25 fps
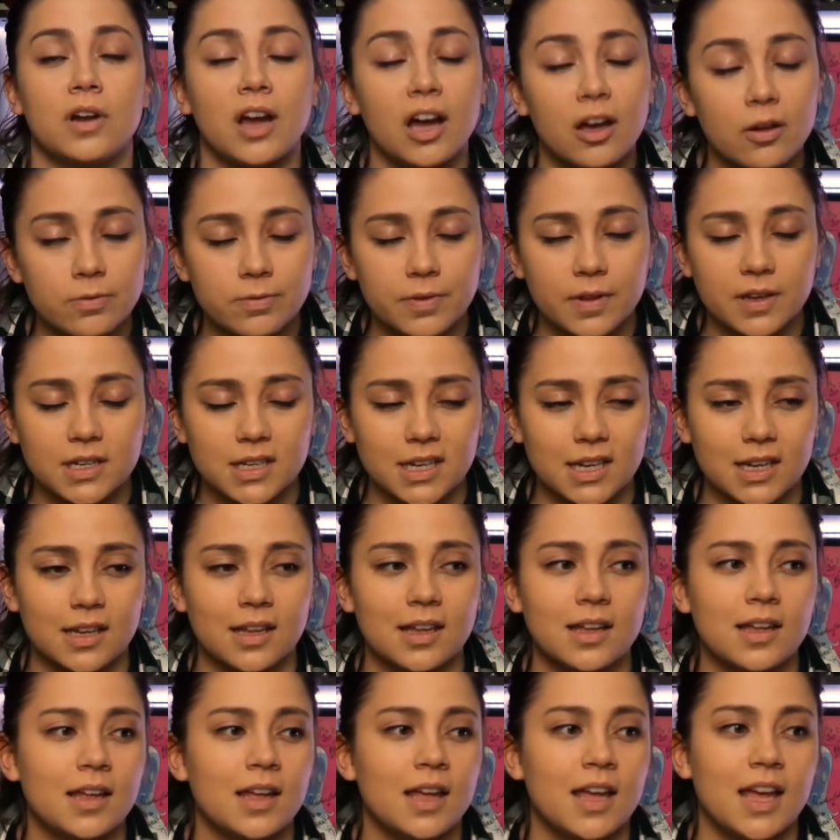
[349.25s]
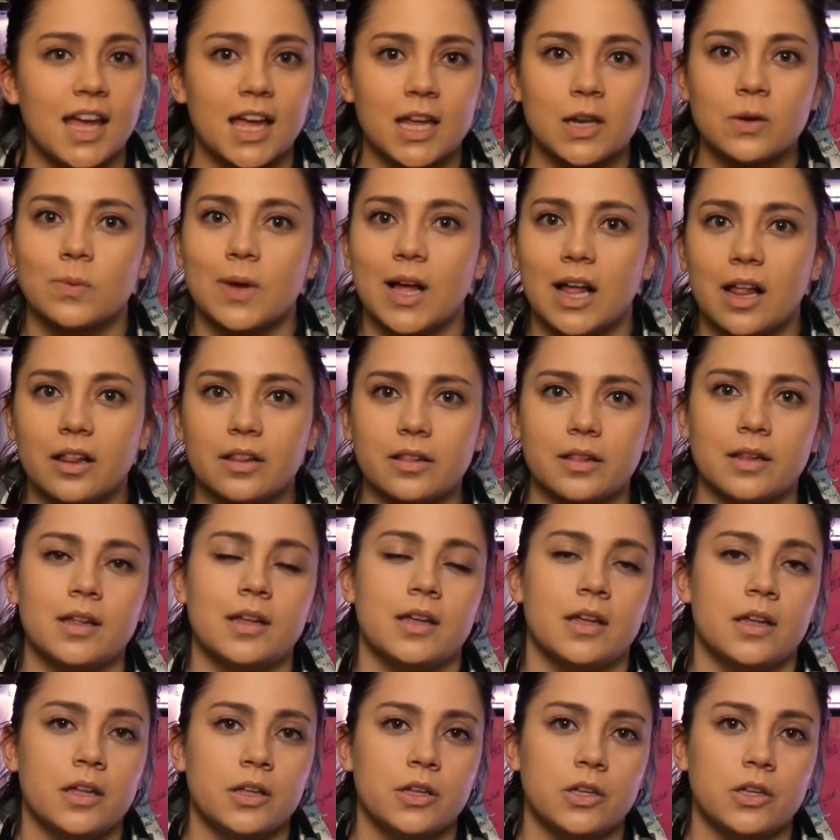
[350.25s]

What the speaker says: crowdfunding, and well,